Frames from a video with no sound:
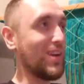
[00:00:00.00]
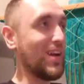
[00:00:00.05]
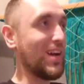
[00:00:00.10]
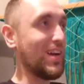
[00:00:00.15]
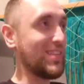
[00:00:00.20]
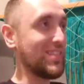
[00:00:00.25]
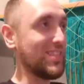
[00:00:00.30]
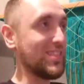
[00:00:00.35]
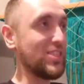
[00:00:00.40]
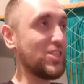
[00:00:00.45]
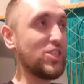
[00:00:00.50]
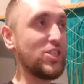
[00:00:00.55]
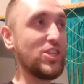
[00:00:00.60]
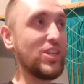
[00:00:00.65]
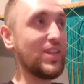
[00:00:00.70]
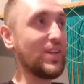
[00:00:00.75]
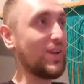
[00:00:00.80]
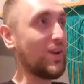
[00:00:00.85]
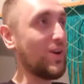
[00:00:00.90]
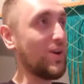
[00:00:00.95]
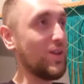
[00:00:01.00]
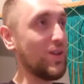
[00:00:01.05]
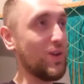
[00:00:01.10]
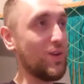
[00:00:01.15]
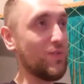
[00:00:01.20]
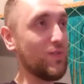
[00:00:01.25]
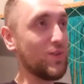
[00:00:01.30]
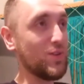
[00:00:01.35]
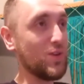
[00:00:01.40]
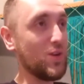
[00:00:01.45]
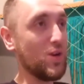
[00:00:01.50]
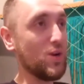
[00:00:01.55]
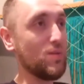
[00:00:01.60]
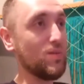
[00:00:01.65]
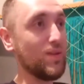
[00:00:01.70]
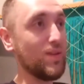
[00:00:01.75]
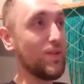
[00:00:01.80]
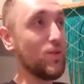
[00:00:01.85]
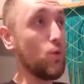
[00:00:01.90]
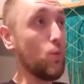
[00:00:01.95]
kinds of shit all over
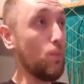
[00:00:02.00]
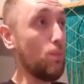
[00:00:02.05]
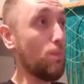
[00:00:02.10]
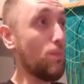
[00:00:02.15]
Darby, who,